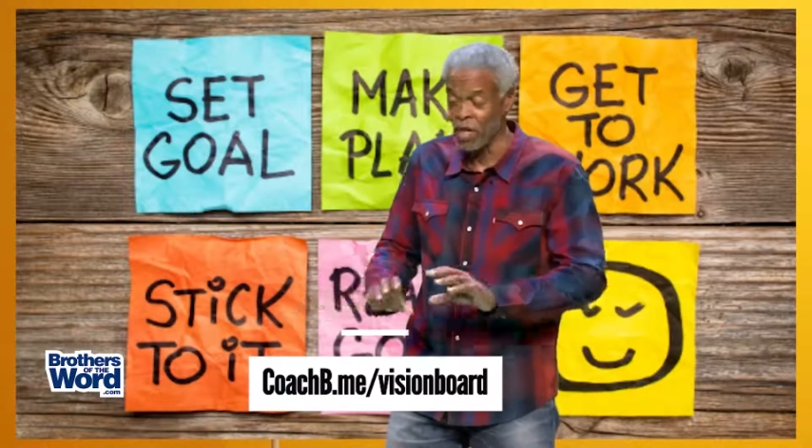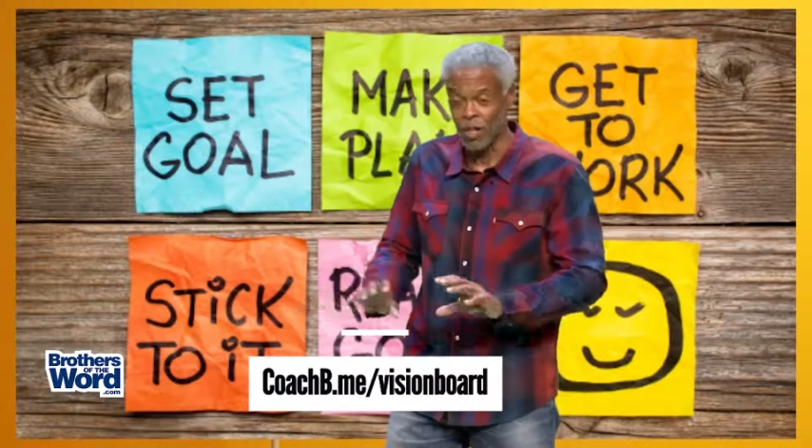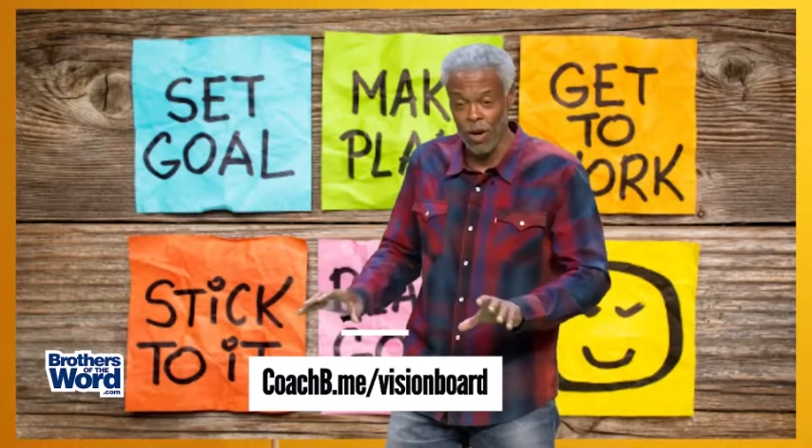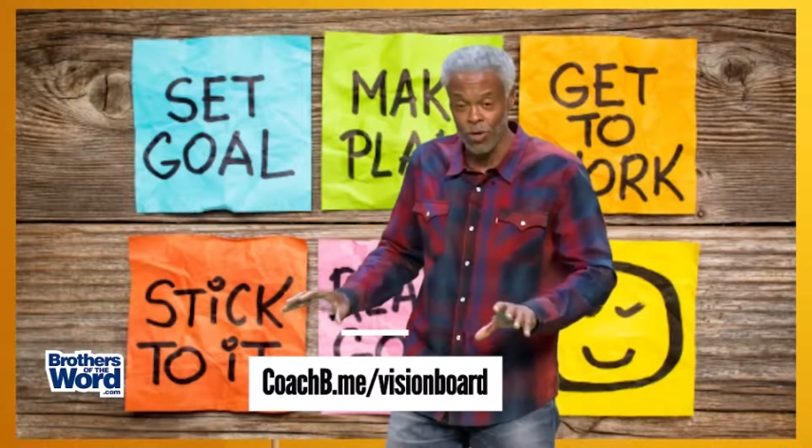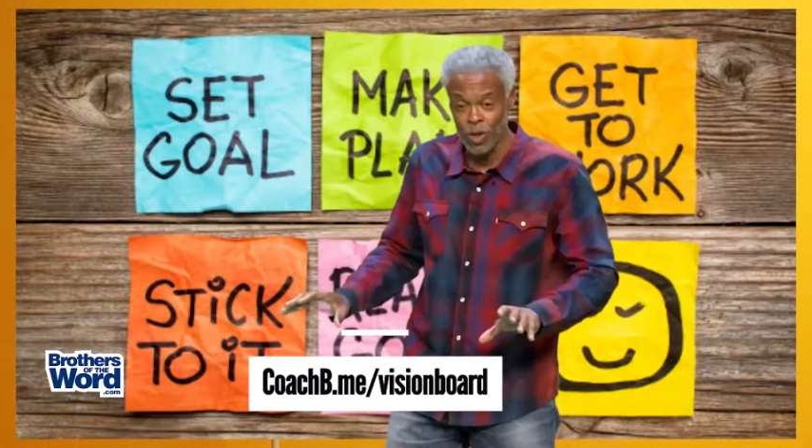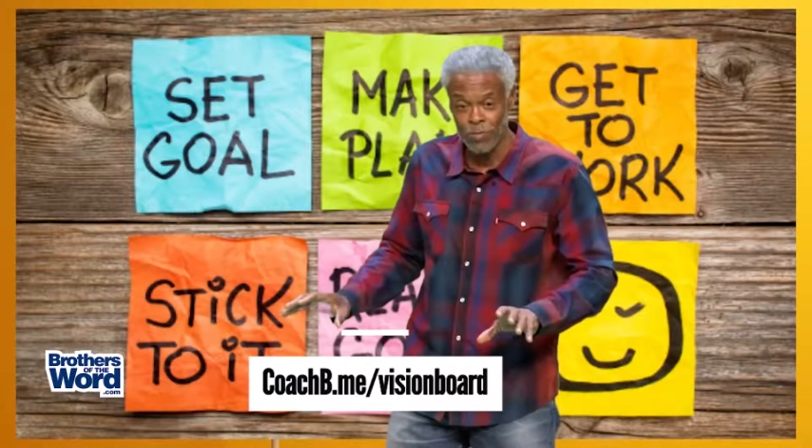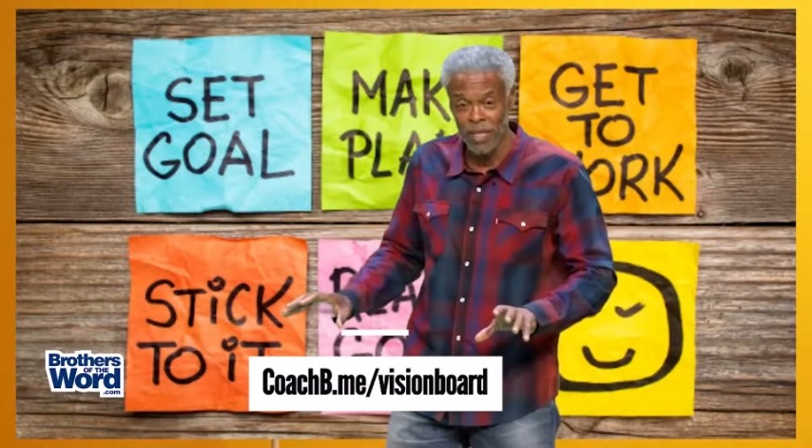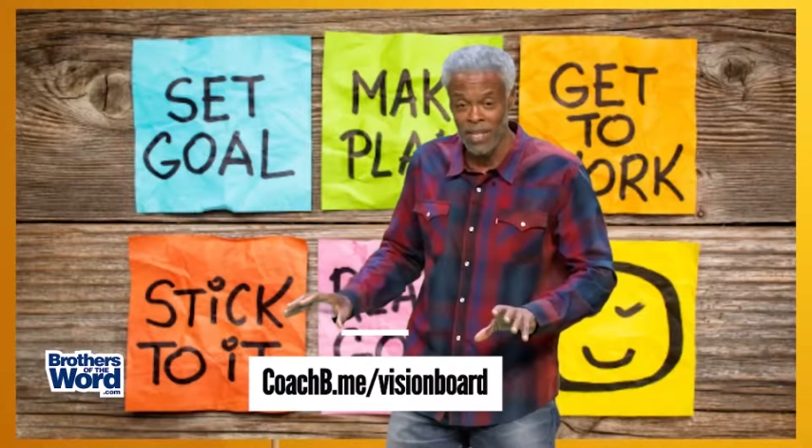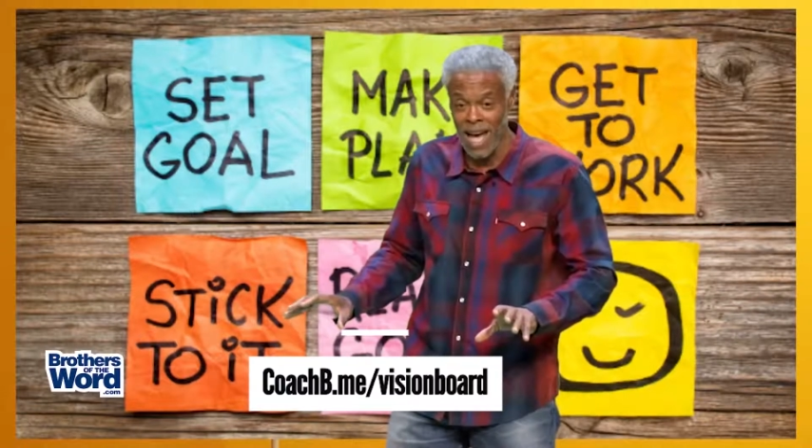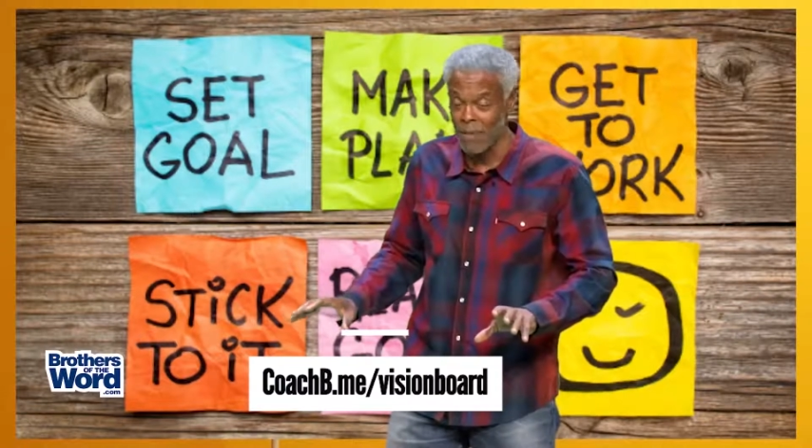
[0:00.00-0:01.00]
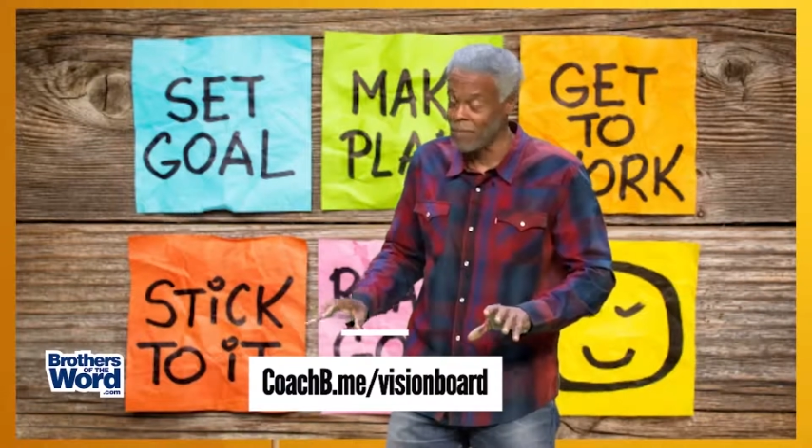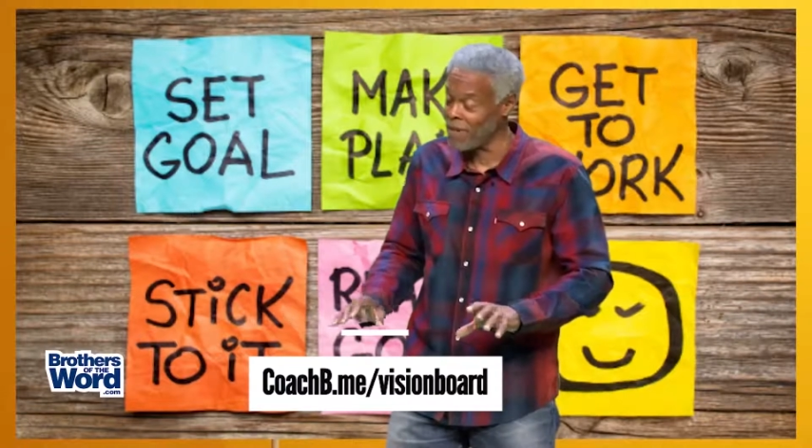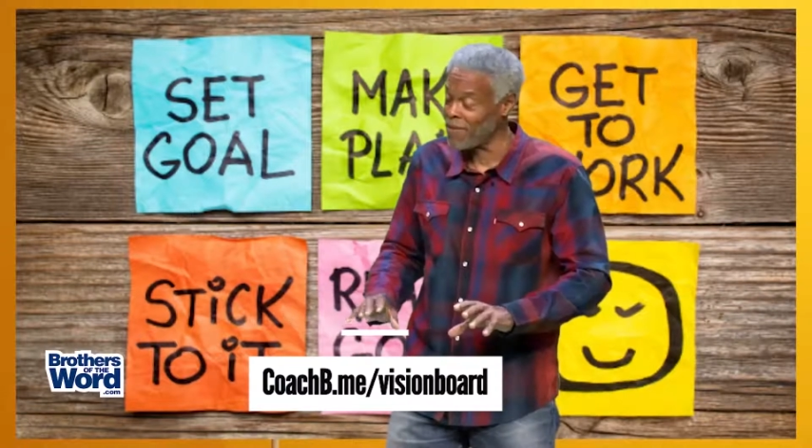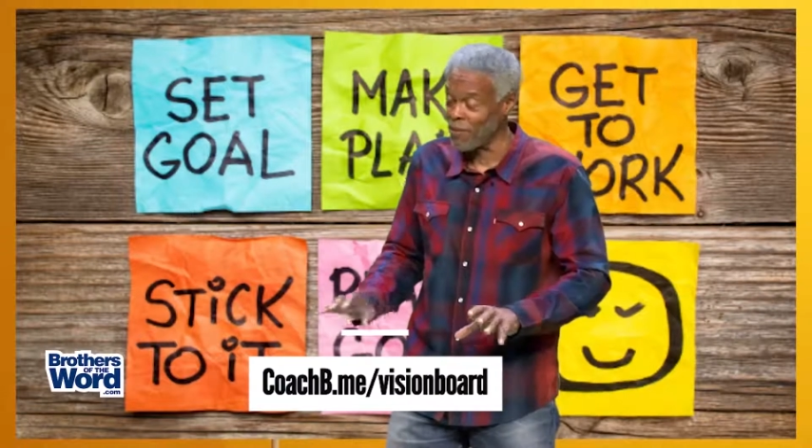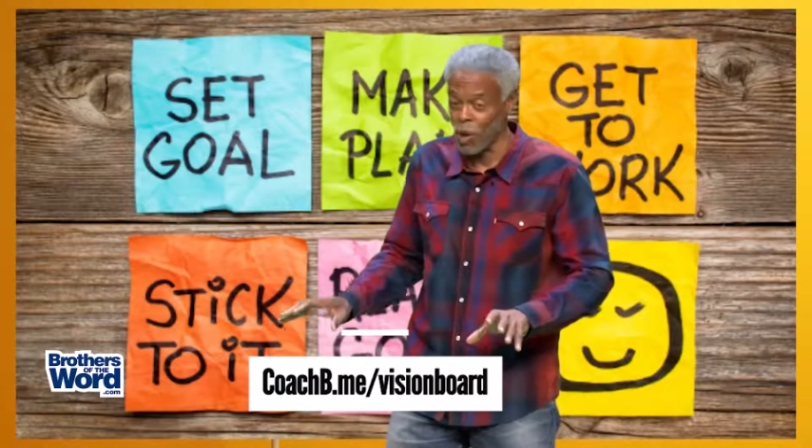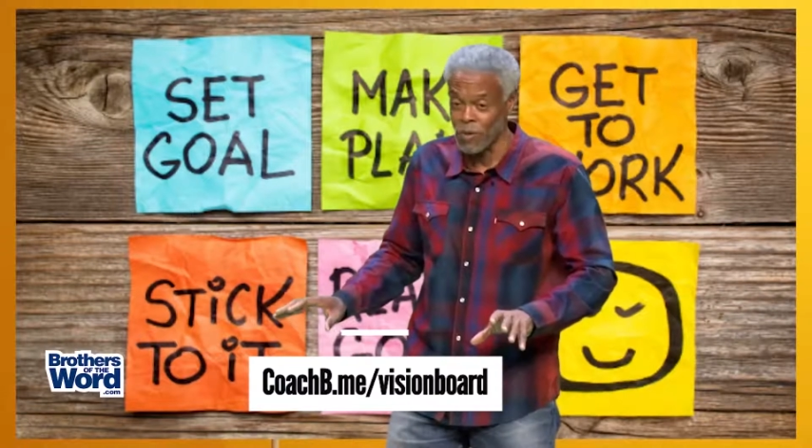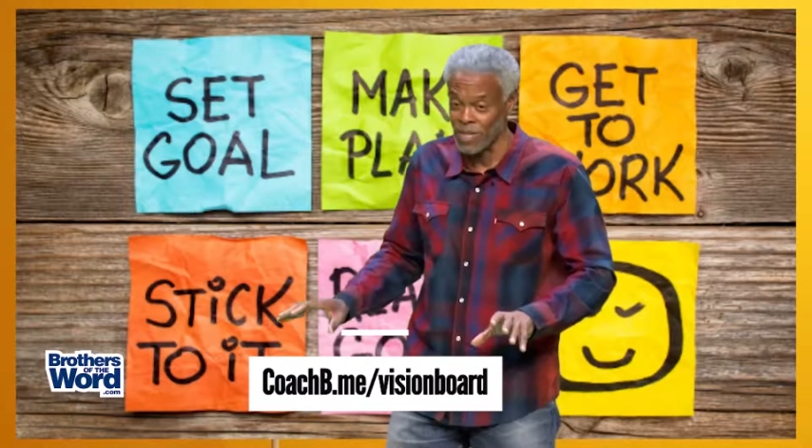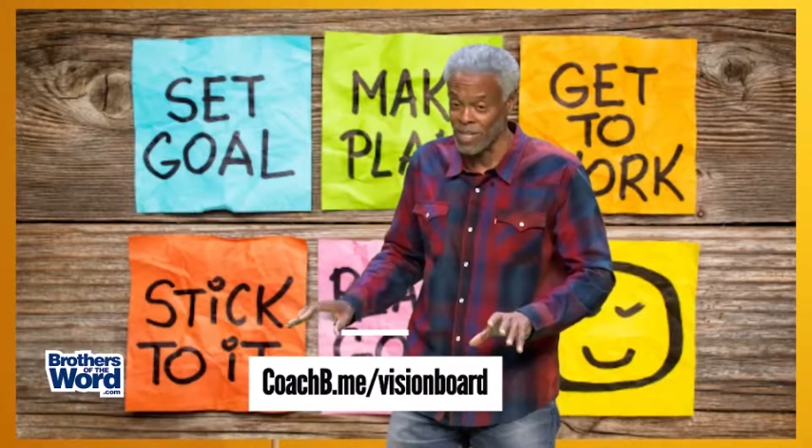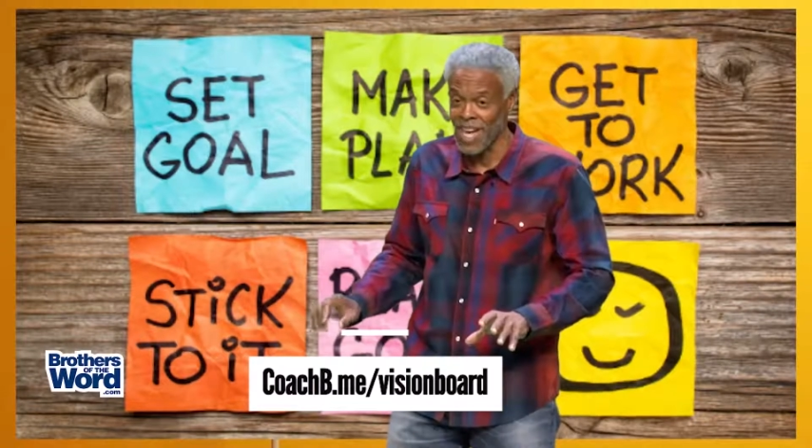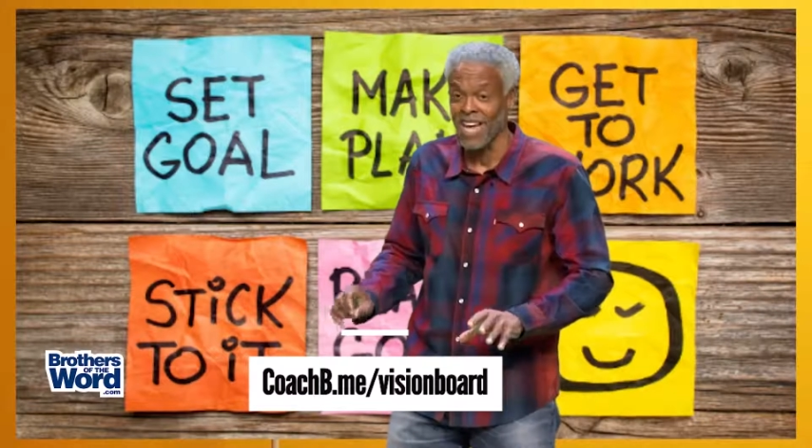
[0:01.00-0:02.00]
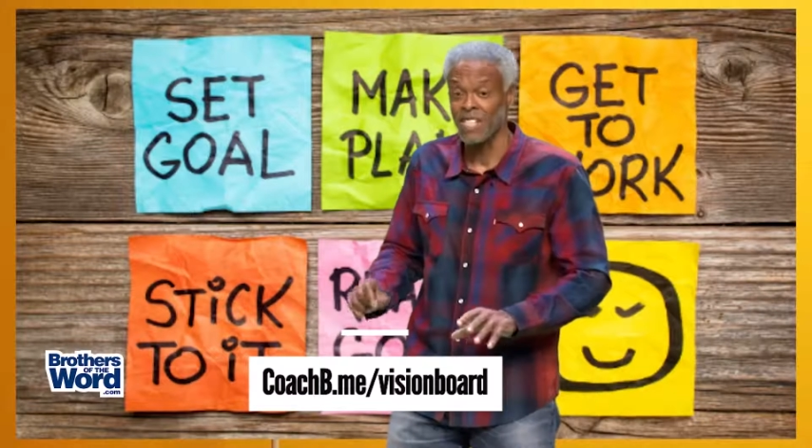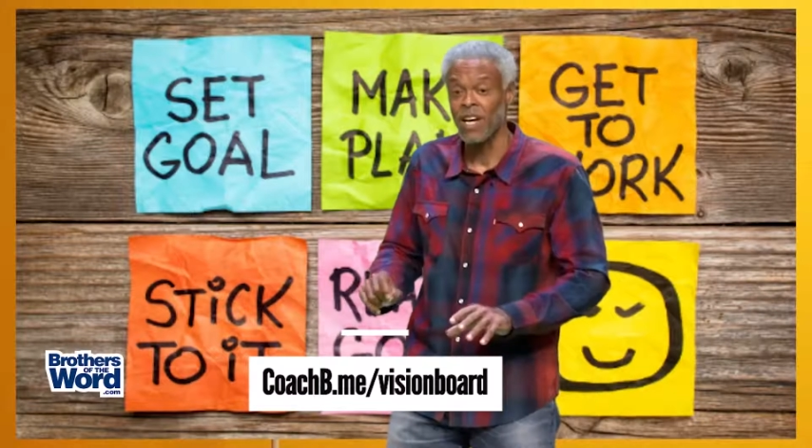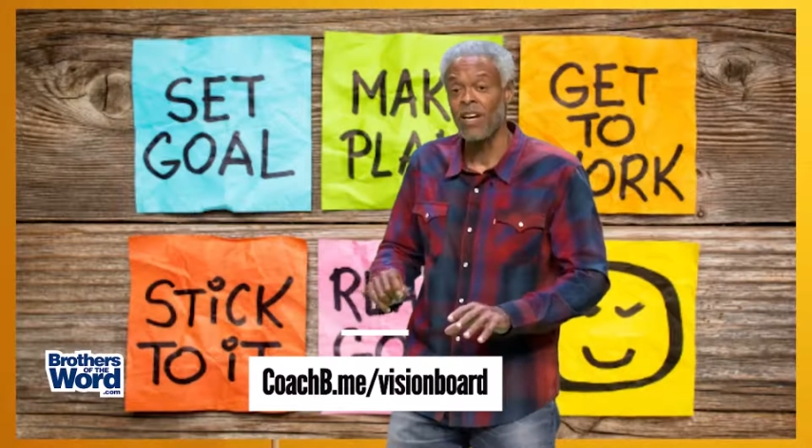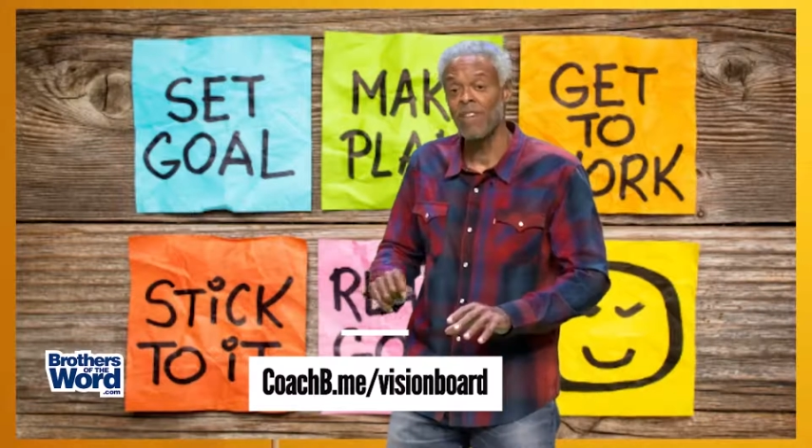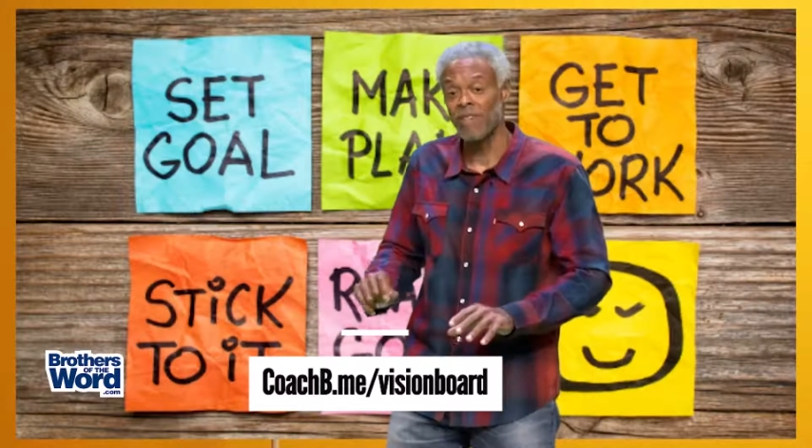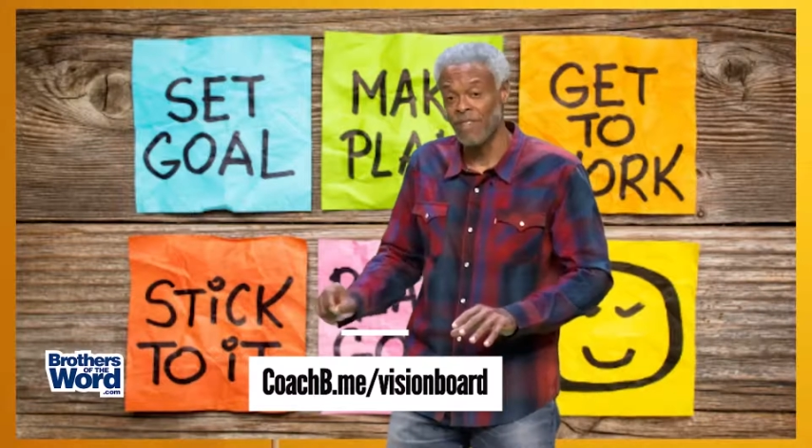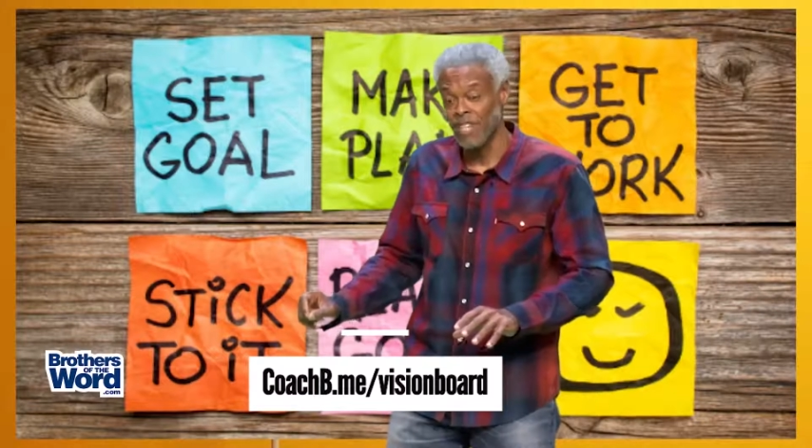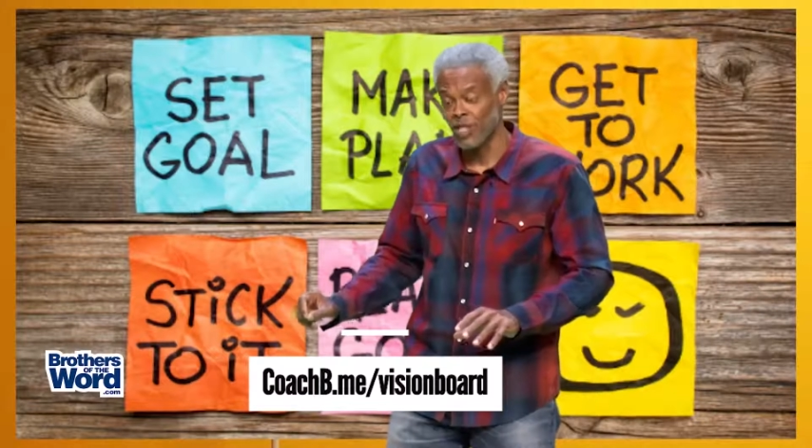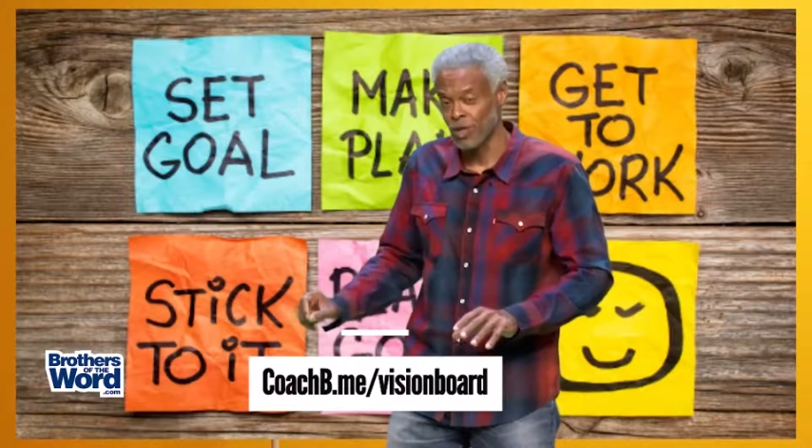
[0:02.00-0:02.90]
coachb.me/vision